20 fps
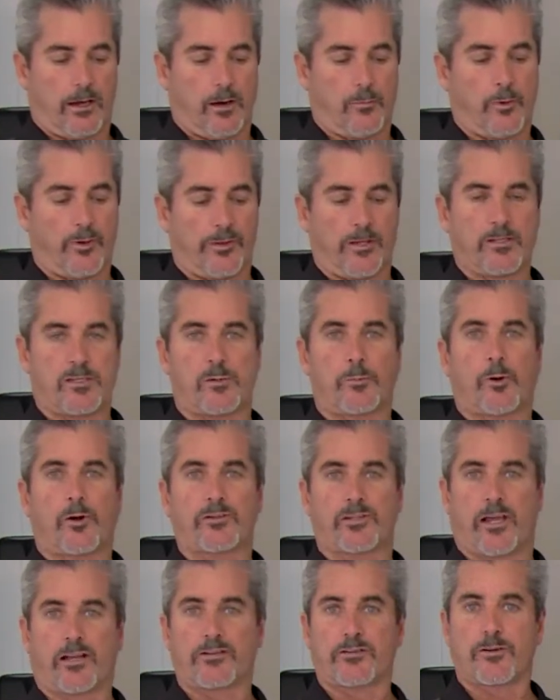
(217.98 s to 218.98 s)
I'm with Easy
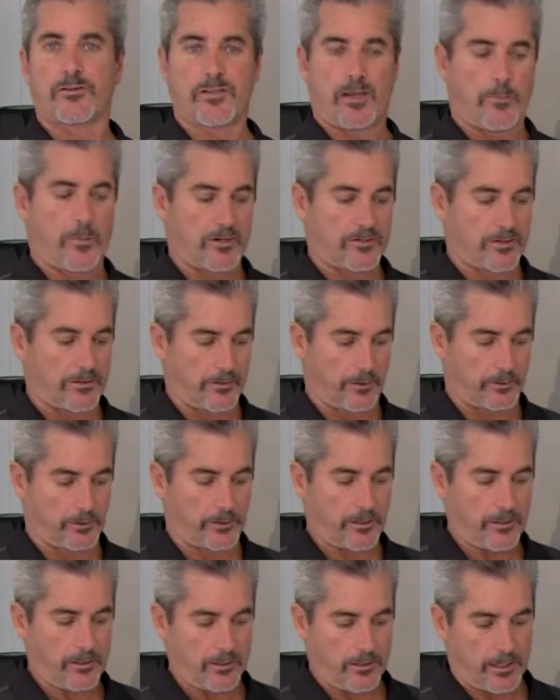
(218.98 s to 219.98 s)
Pro Texture, as I mentioned
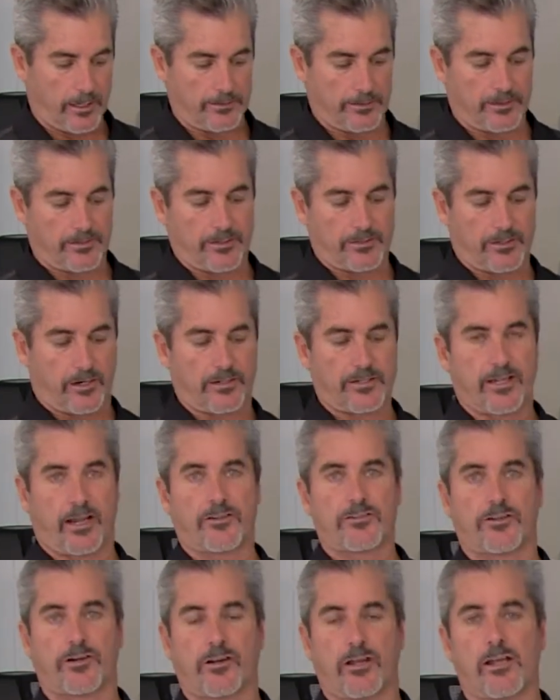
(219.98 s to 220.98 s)
earlier, and this is our
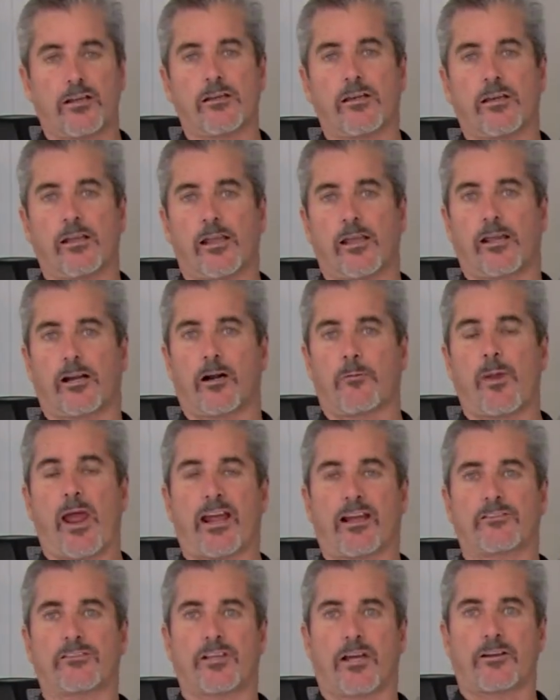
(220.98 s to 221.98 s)
texture gun and our
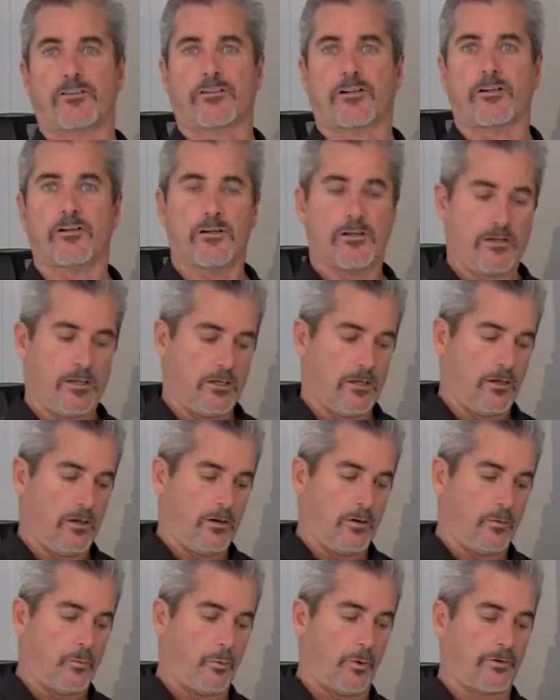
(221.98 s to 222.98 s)
bag of texture.
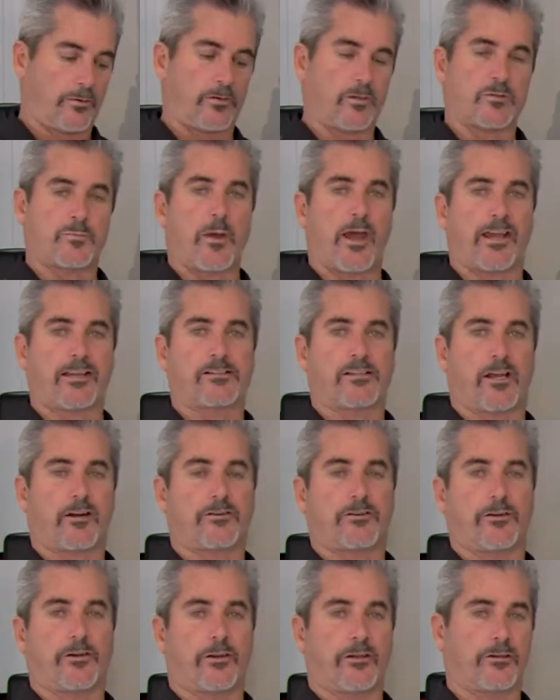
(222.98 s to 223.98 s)
With this bag of
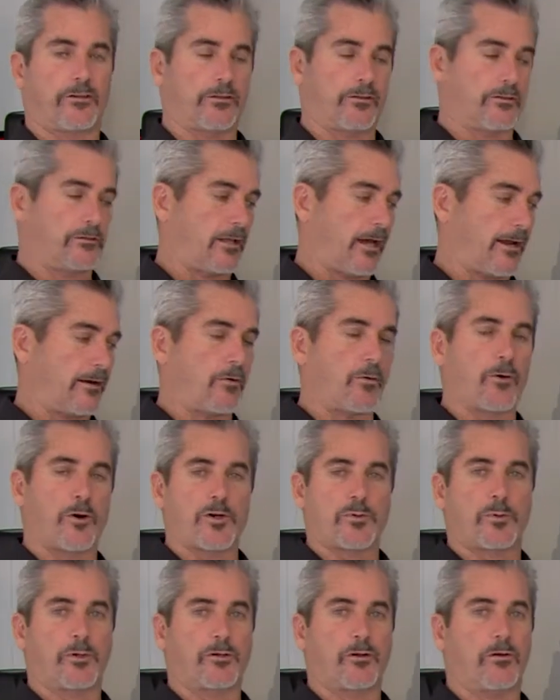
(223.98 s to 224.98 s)
texture, you can do the light
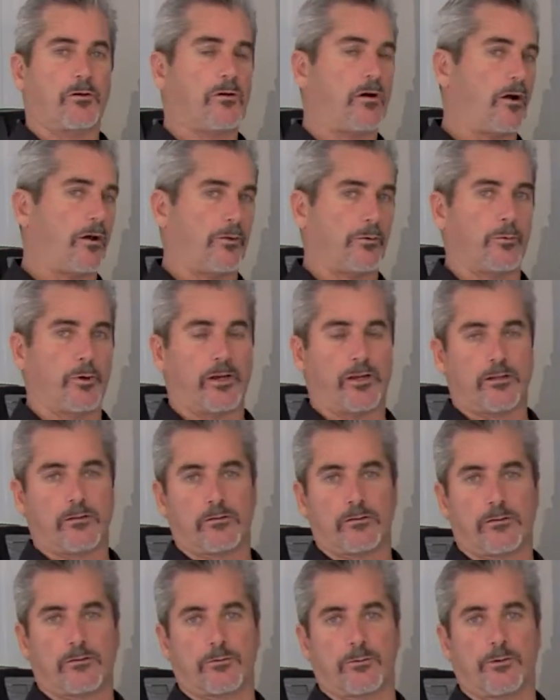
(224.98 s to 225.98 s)
orange peel all the
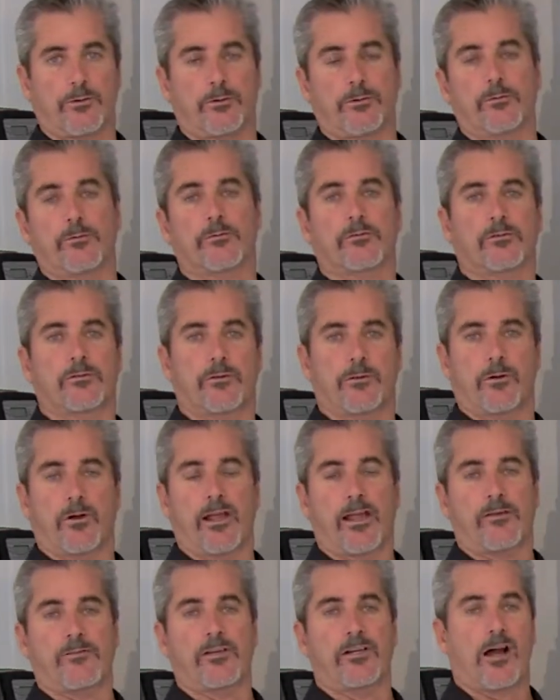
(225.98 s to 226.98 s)
way through to
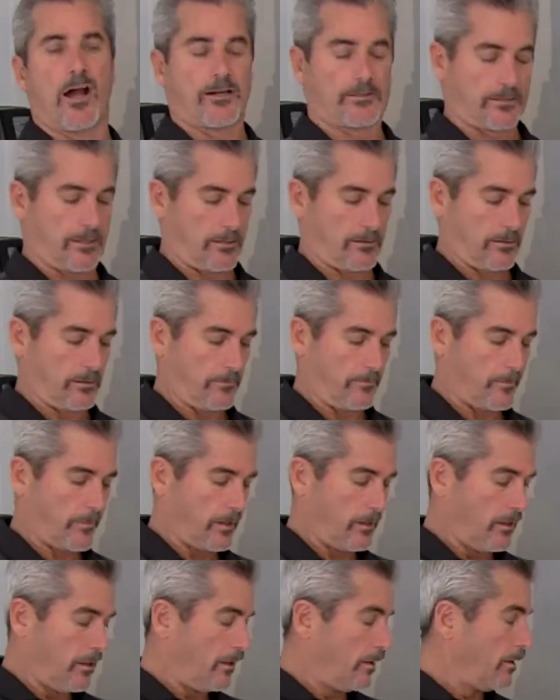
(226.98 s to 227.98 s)
a heavy knockdown.
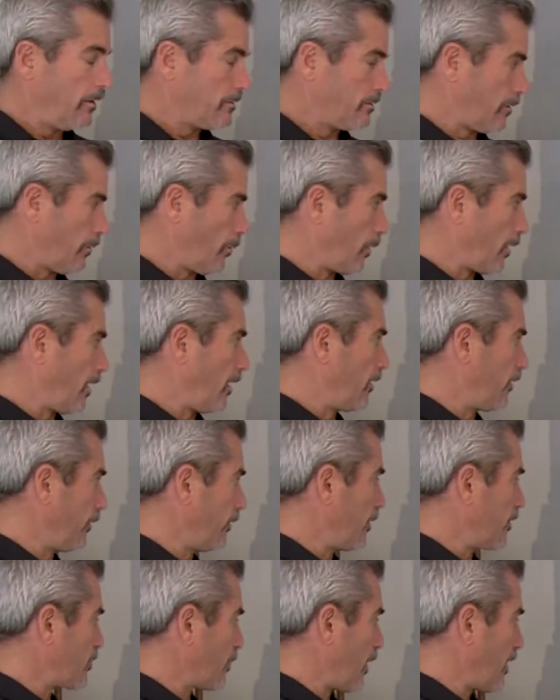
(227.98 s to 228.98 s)
So we're going to
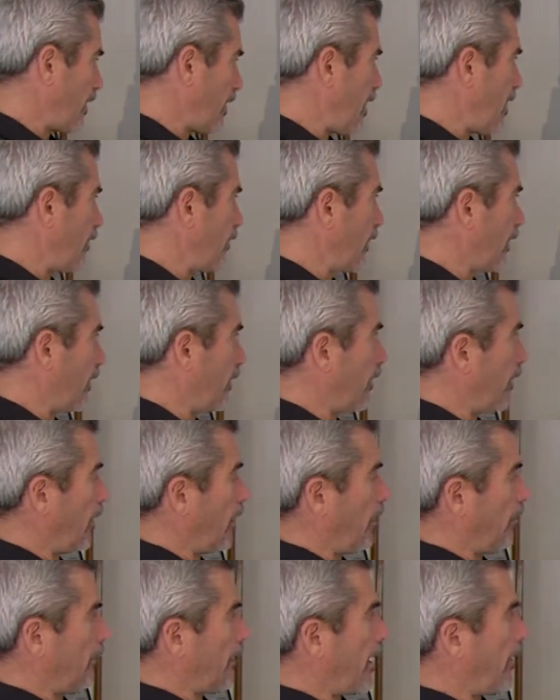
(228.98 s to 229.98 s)
do this right now in
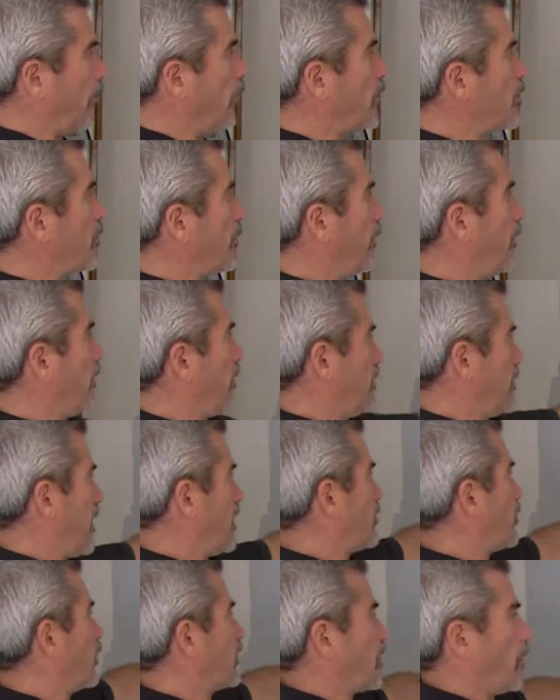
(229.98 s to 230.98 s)
a light orange peel because
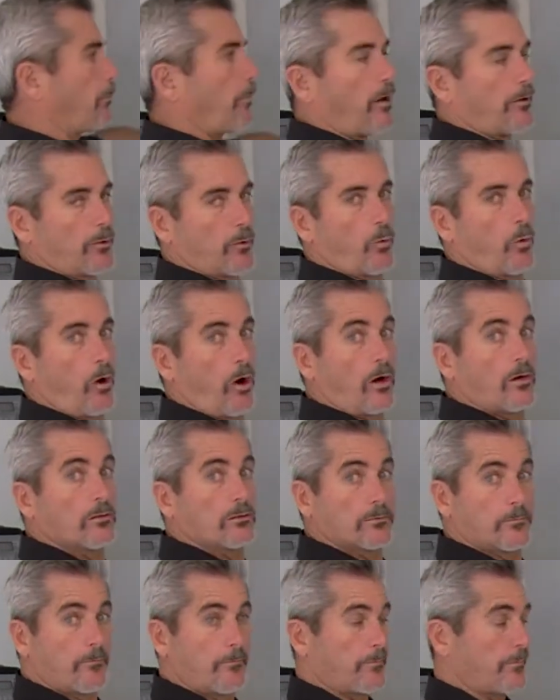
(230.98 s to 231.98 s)
that's what's up on the
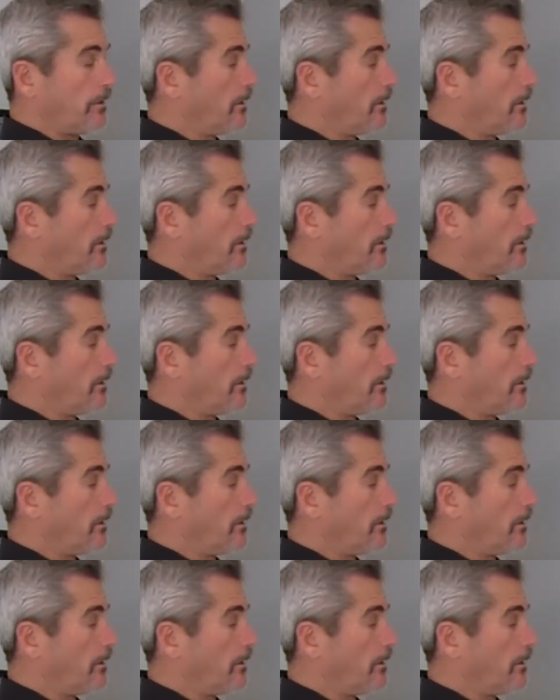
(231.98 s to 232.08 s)
wall.